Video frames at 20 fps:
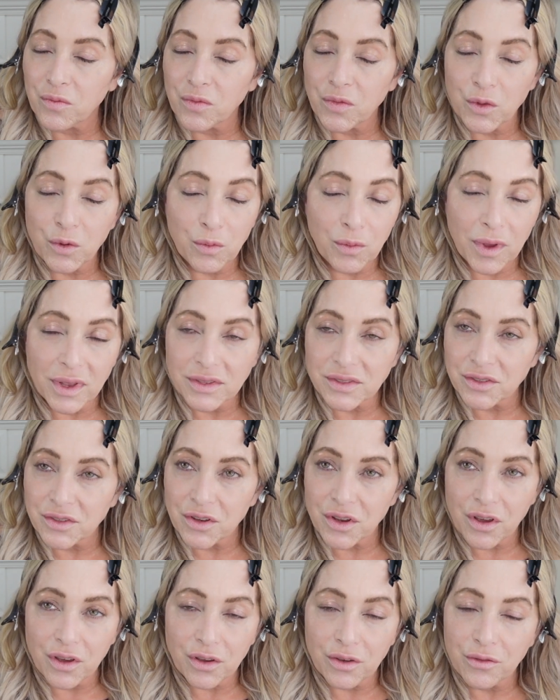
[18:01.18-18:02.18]
the rest
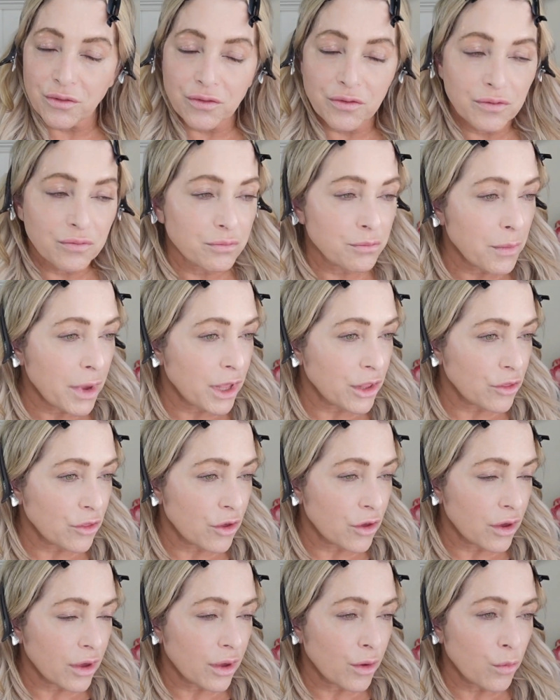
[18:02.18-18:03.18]
of my
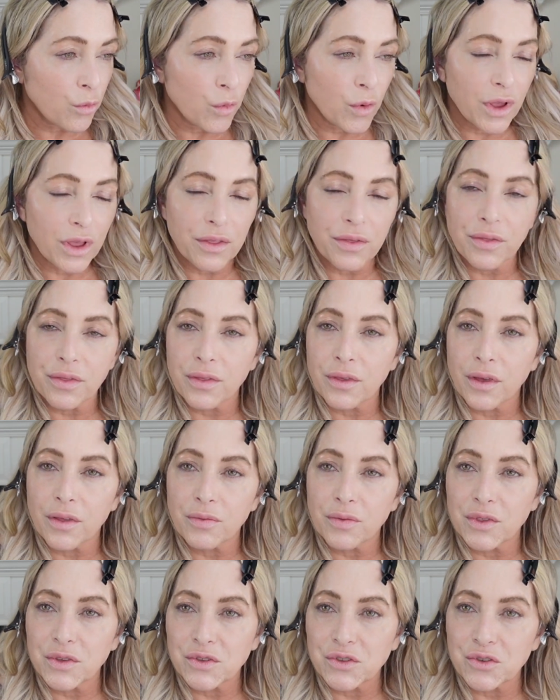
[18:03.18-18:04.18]
look with
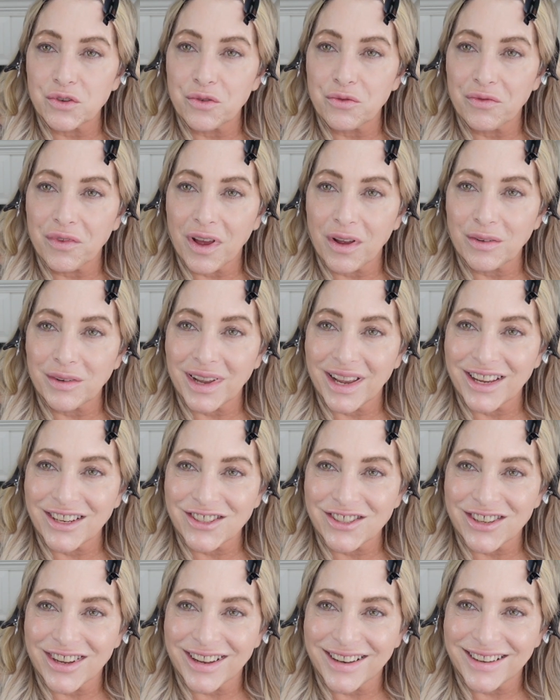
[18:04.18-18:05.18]
this new
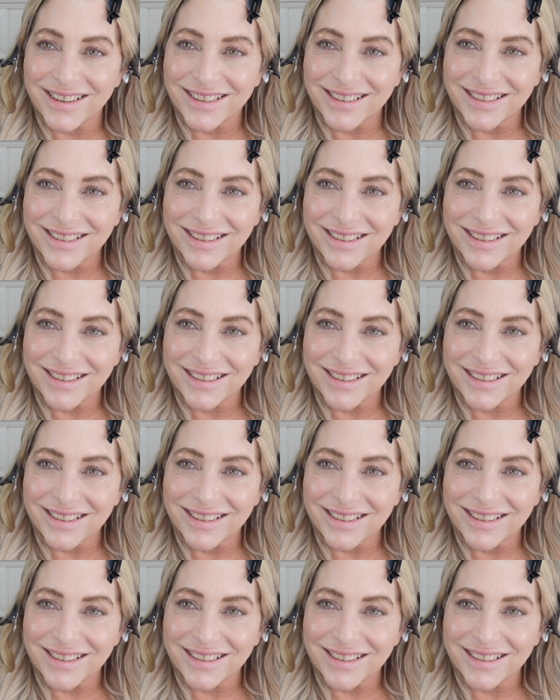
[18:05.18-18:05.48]
foundation.